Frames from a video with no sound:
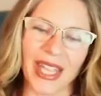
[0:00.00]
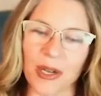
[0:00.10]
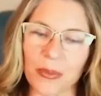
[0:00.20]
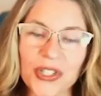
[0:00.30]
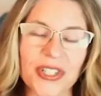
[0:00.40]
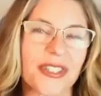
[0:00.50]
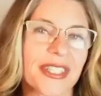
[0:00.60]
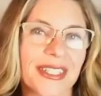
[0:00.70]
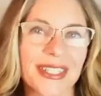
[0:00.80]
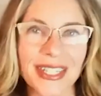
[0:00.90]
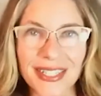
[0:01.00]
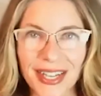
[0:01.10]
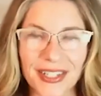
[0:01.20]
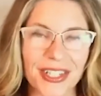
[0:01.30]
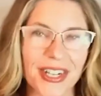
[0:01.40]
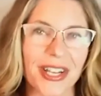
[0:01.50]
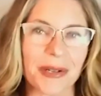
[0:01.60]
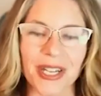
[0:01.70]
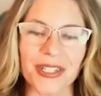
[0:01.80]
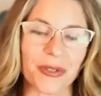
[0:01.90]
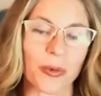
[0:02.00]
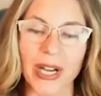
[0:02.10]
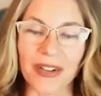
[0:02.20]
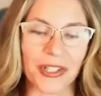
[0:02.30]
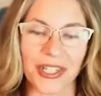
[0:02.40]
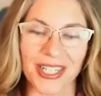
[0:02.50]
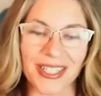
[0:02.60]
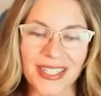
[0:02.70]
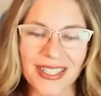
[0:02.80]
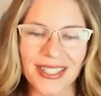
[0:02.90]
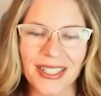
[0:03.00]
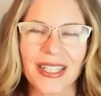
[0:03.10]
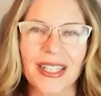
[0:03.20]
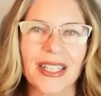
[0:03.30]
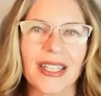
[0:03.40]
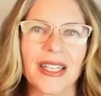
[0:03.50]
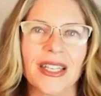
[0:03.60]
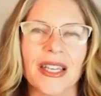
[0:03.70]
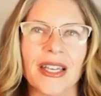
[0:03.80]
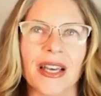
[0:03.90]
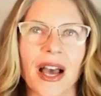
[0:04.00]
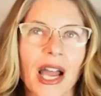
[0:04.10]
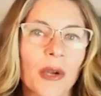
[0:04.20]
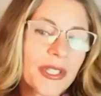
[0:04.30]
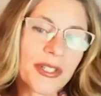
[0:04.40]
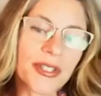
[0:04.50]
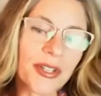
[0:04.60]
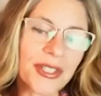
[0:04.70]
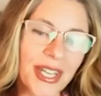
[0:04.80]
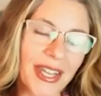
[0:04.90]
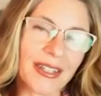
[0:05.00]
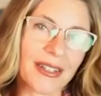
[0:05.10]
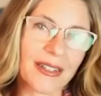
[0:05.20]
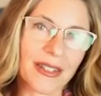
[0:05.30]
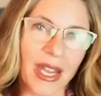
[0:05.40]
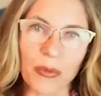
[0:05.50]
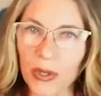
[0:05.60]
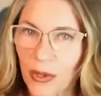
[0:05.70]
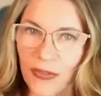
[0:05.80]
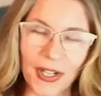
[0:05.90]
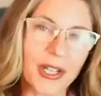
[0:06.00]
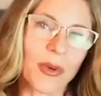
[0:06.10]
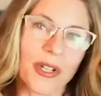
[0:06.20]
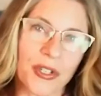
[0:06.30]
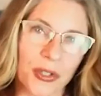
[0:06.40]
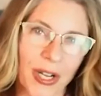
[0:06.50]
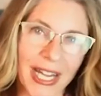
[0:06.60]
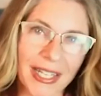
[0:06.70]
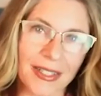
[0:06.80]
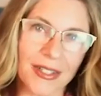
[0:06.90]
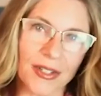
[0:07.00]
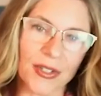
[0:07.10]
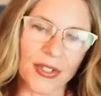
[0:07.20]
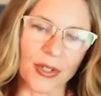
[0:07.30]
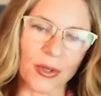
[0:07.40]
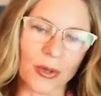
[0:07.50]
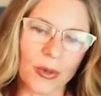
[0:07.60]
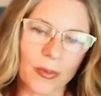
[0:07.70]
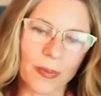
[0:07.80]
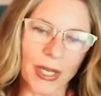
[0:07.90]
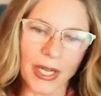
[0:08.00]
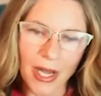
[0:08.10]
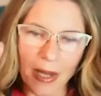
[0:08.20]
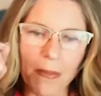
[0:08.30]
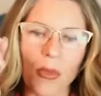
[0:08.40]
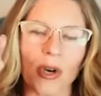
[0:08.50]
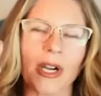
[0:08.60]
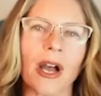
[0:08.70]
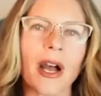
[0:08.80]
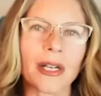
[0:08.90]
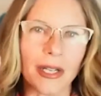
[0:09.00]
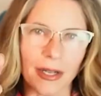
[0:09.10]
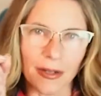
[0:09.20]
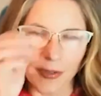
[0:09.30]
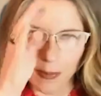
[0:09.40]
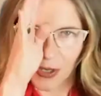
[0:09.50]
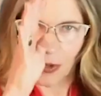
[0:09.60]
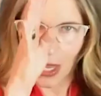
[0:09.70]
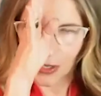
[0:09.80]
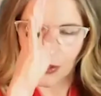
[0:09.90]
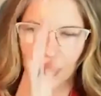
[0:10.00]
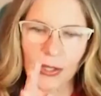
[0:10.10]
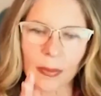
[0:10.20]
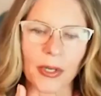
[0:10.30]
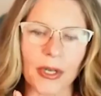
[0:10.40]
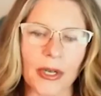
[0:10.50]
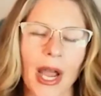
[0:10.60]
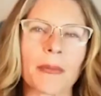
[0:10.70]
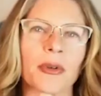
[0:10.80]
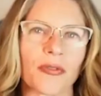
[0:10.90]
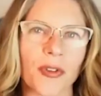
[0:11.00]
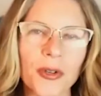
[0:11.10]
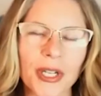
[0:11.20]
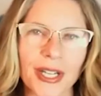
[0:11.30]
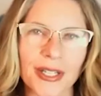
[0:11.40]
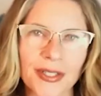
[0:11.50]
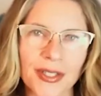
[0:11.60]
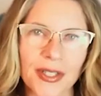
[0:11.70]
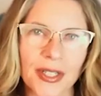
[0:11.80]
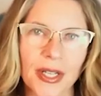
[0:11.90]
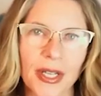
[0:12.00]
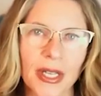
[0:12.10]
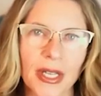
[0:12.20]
emergency C-section on a patient, whatever it is, I would dissociate. And we were very well trained to become more cognitive and super hyper focused